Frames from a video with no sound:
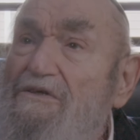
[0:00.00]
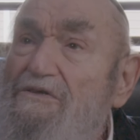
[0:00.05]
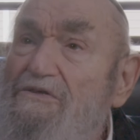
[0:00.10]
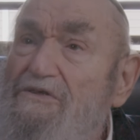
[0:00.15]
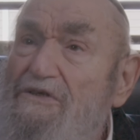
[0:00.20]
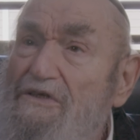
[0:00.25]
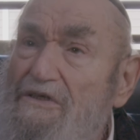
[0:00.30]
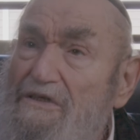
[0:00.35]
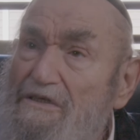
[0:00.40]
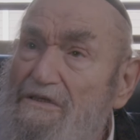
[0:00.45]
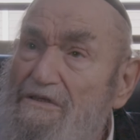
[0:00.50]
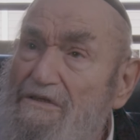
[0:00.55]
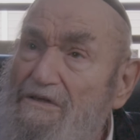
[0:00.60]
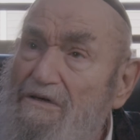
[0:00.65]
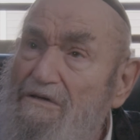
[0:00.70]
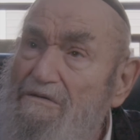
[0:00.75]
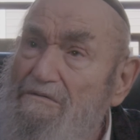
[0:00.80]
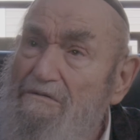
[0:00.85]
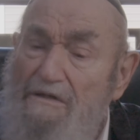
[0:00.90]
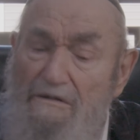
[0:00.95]
She didn't
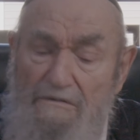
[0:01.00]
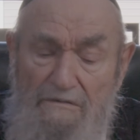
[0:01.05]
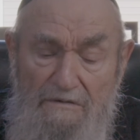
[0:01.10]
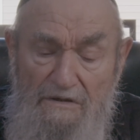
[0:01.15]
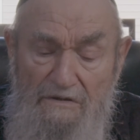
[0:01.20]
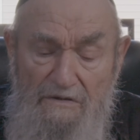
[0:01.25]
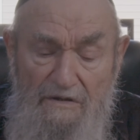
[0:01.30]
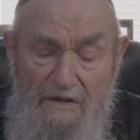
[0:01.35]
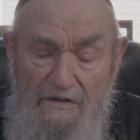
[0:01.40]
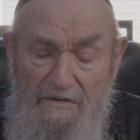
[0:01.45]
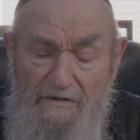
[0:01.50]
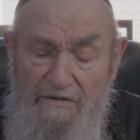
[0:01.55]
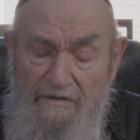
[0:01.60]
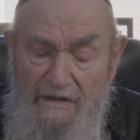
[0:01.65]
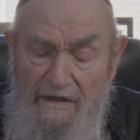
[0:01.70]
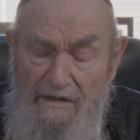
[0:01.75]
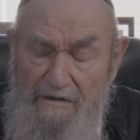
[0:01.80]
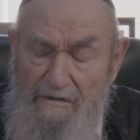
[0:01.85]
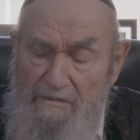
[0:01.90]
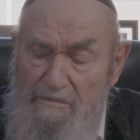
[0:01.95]
know anything to
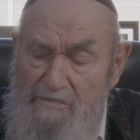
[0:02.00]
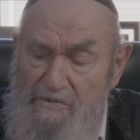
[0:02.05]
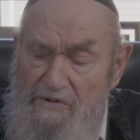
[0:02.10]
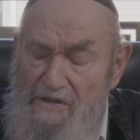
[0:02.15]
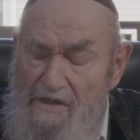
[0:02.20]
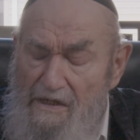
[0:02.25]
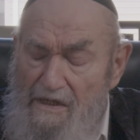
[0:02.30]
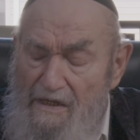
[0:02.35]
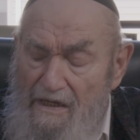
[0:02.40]
Arabs.